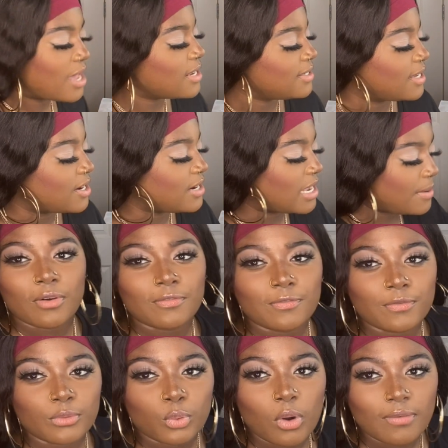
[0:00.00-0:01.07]
to say your name of
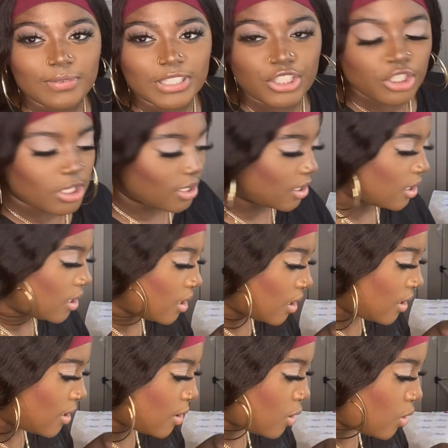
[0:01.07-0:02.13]
Quavisha
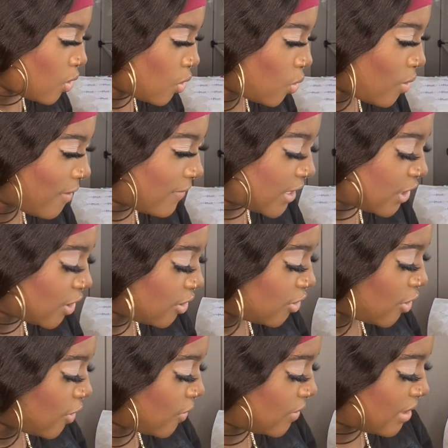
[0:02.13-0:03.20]

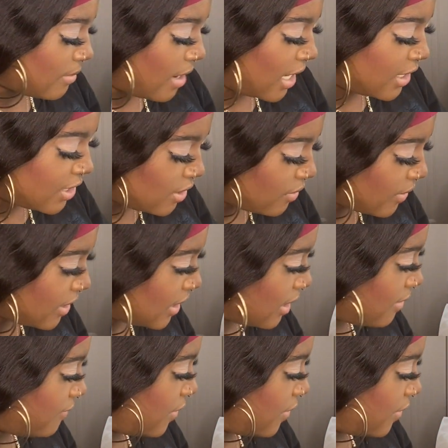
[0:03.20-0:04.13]
Jones. I'm actually going to give